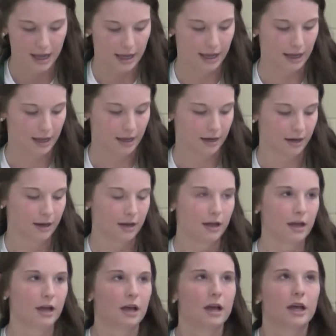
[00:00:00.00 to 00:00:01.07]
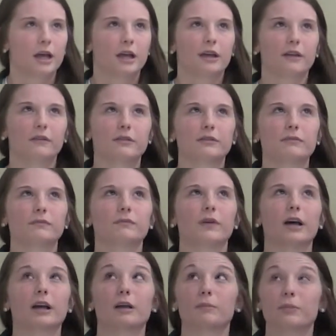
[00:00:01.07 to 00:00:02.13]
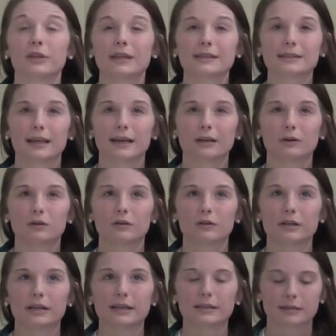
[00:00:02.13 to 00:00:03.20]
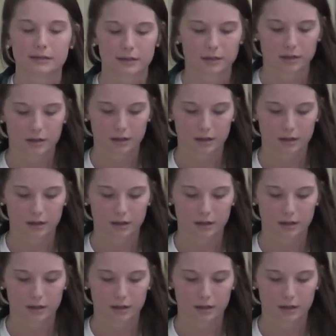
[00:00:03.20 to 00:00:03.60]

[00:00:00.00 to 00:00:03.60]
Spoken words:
And if a complete cycle is